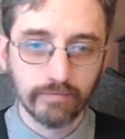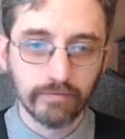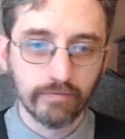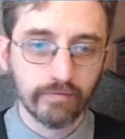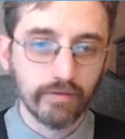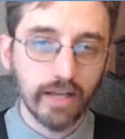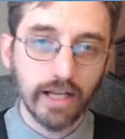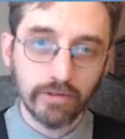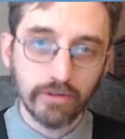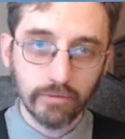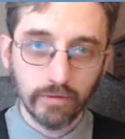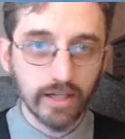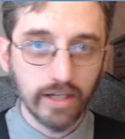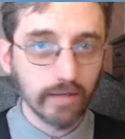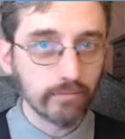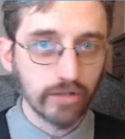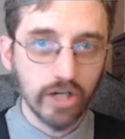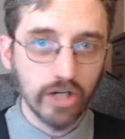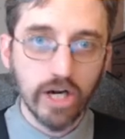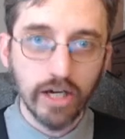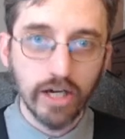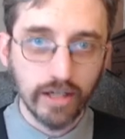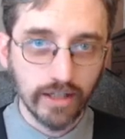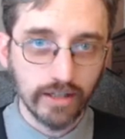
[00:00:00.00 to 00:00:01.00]
That's what I'm
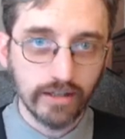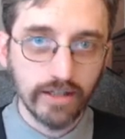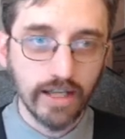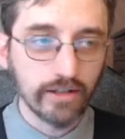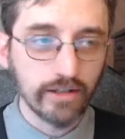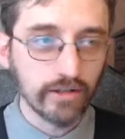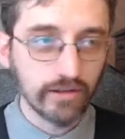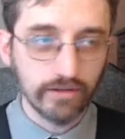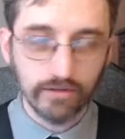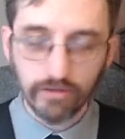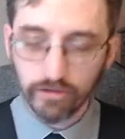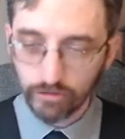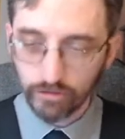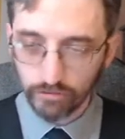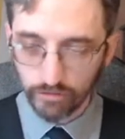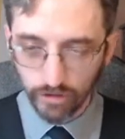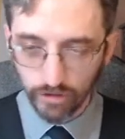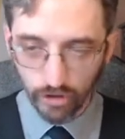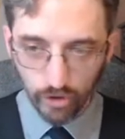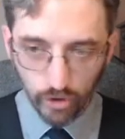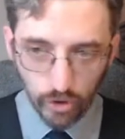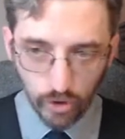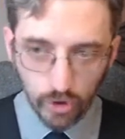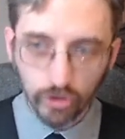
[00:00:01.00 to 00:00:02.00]
talking. That's the
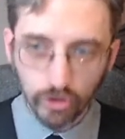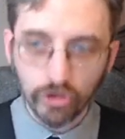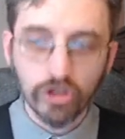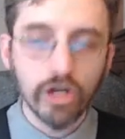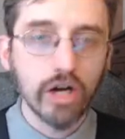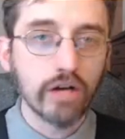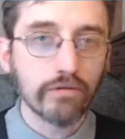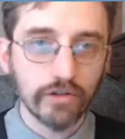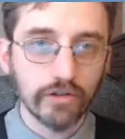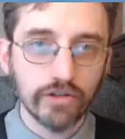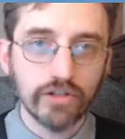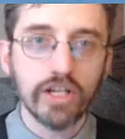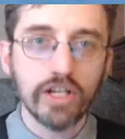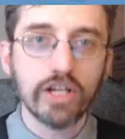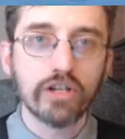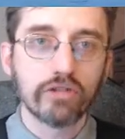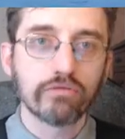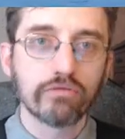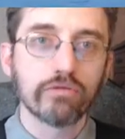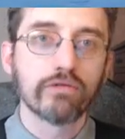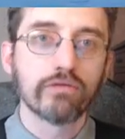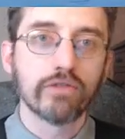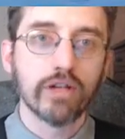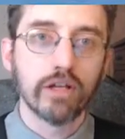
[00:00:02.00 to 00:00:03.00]
whole conversation
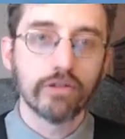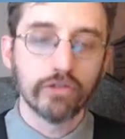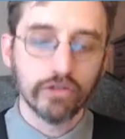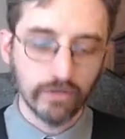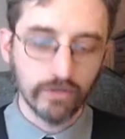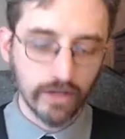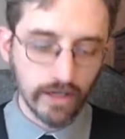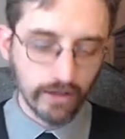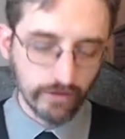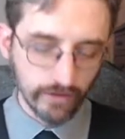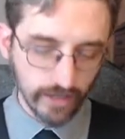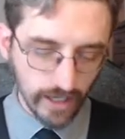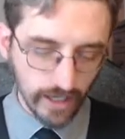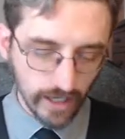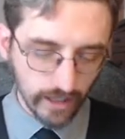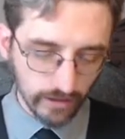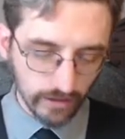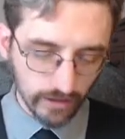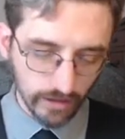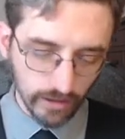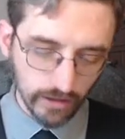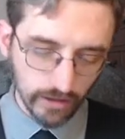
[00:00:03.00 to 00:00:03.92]
revolves around that.